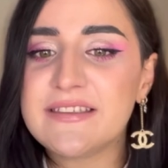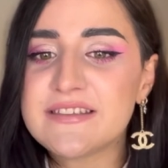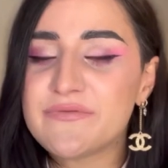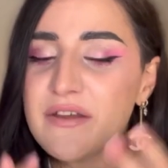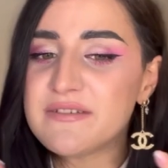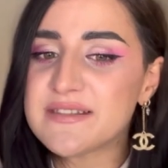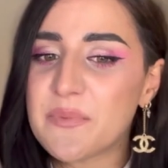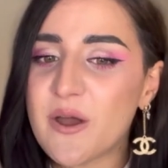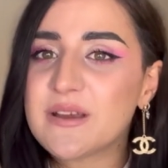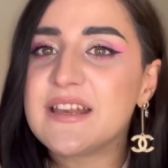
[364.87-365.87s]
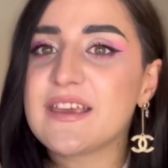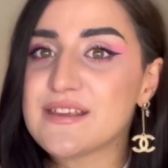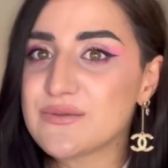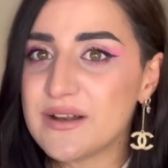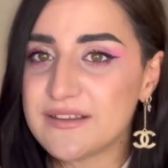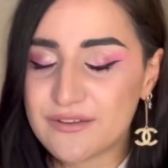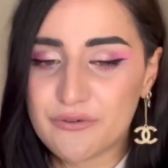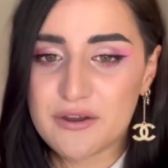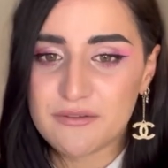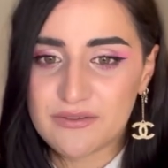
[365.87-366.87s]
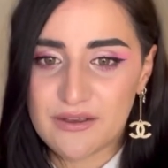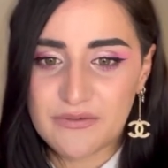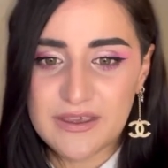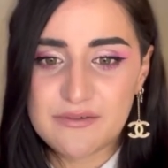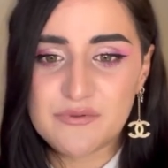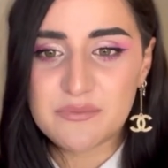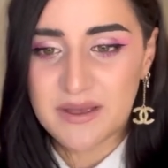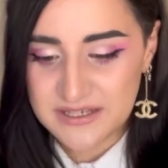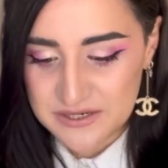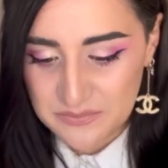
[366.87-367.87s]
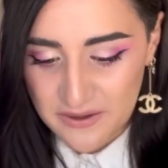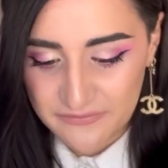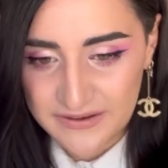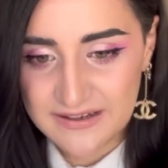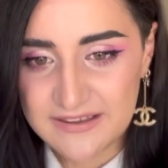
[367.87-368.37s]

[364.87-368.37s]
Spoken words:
it's very sparkling as well, this fragrance, so I think it would match perfectly.